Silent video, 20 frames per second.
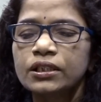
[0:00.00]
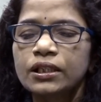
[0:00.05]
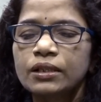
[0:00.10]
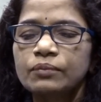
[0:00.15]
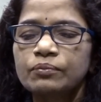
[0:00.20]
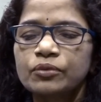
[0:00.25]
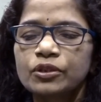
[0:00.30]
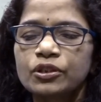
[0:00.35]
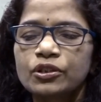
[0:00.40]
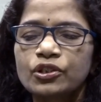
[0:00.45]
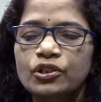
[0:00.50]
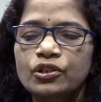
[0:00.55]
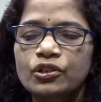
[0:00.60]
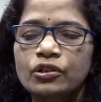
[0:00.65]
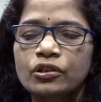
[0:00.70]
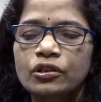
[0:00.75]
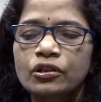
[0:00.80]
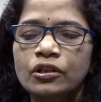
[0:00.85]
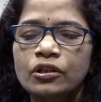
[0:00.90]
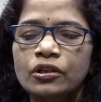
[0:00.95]
approach
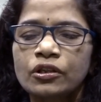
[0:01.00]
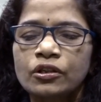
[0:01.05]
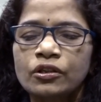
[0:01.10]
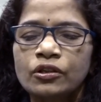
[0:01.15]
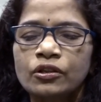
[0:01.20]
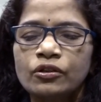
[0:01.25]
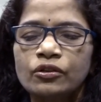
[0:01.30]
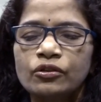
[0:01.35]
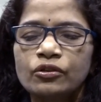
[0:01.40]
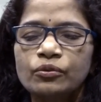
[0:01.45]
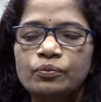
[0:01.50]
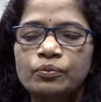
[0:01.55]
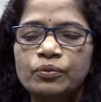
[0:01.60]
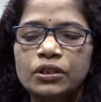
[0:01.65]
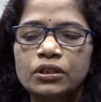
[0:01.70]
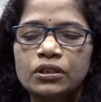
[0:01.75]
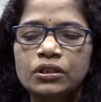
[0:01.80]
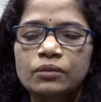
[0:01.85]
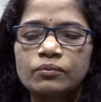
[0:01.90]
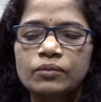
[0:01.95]
to
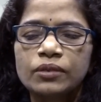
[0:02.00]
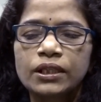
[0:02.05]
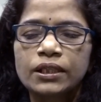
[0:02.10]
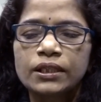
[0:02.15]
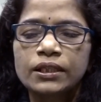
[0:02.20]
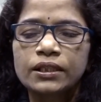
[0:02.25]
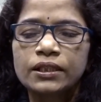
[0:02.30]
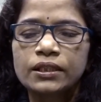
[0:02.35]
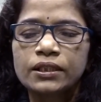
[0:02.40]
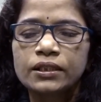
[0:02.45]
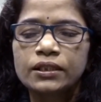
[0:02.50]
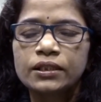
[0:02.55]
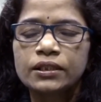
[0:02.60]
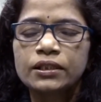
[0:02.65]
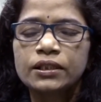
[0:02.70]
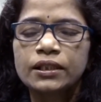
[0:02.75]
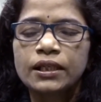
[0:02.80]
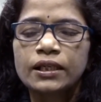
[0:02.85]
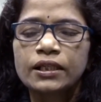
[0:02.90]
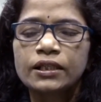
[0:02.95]
preserve their
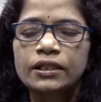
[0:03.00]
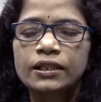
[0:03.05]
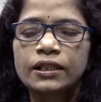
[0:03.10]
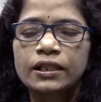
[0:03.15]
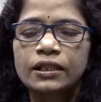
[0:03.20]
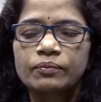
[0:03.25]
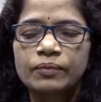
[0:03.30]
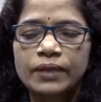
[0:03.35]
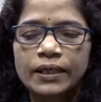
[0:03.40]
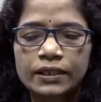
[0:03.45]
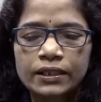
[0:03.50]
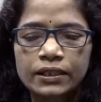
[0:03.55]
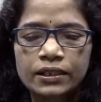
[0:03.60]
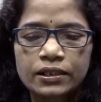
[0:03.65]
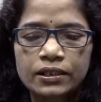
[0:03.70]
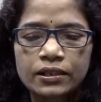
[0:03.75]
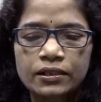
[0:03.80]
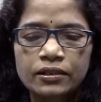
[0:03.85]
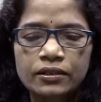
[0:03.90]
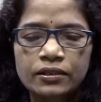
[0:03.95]
indigenous healthcare
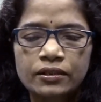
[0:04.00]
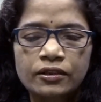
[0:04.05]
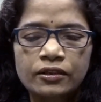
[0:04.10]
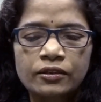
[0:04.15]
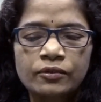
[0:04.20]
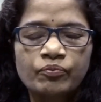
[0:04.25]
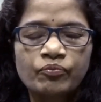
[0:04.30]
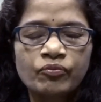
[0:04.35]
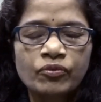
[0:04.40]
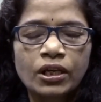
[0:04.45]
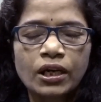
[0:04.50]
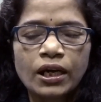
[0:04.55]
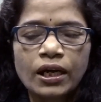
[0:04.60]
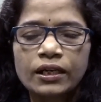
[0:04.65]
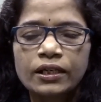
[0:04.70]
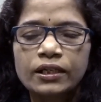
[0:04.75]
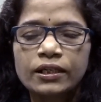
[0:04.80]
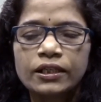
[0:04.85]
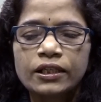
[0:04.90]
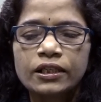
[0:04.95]
practices
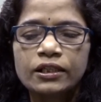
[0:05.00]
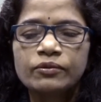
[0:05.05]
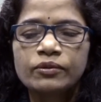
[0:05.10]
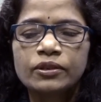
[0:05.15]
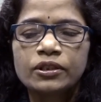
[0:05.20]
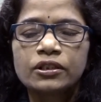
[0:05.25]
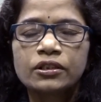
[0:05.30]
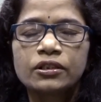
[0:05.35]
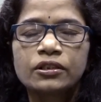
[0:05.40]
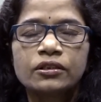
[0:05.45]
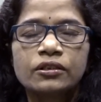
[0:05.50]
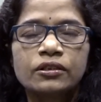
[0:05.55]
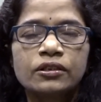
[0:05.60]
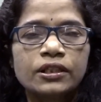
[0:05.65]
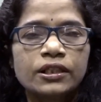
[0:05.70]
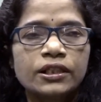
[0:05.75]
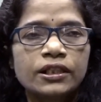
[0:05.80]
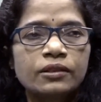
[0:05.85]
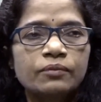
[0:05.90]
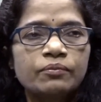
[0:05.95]
and deliver
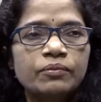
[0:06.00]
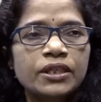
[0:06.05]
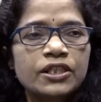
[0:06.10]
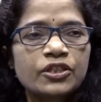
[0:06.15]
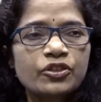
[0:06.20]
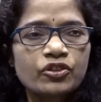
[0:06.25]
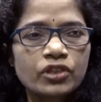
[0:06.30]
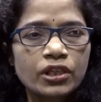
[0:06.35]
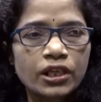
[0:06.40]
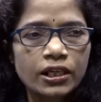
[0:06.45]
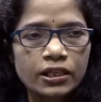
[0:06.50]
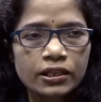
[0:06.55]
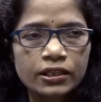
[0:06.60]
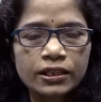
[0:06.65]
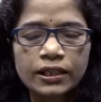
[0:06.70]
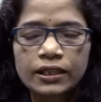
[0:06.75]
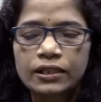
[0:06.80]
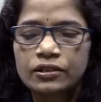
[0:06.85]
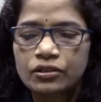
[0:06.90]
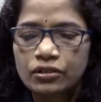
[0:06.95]
need-based
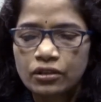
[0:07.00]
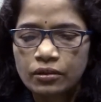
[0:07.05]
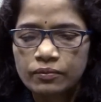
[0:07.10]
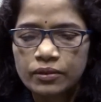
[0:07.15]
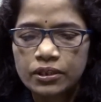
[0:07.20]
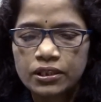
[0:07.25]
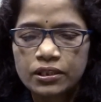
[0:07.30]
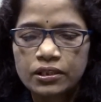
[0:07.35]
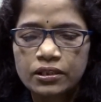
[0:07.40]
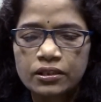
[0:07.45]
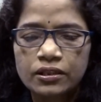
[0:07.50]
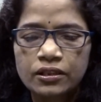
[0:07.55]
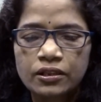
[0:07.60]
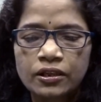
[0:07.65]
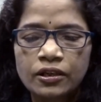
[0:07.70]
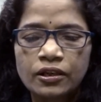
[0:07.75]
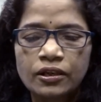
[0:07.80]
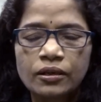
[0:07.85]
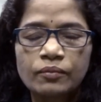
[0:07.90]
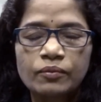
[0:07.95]
healthcare services
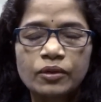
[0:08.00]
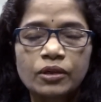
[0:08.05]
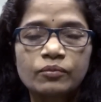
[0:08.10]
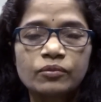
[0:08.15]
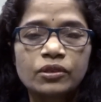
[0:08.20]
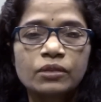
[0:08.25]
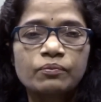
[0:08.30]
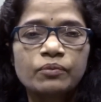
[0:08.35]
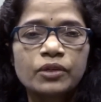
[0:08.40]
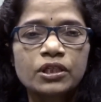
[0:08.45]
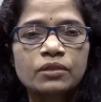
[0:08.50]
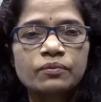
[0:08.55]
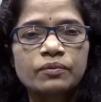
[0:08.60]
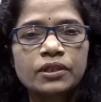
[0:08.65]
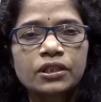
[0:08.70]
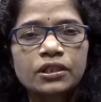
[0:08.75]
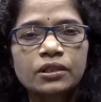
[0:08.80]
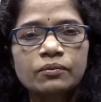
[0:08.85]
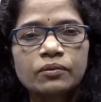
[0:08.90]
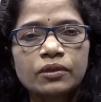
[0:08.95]
from the
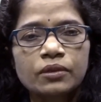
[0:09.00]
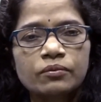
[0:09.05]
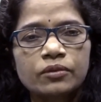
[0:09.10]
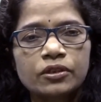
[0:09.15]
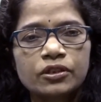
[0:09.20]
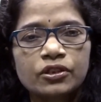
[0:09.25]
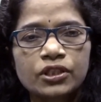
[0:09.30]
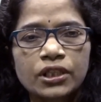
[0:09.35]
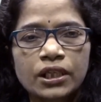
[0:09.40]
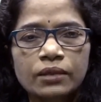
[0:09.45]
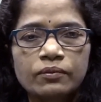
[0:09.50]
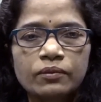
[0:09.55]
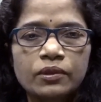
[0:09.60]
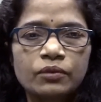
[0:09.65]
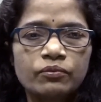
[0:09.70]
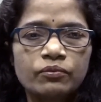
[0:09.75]
perspective of the tribal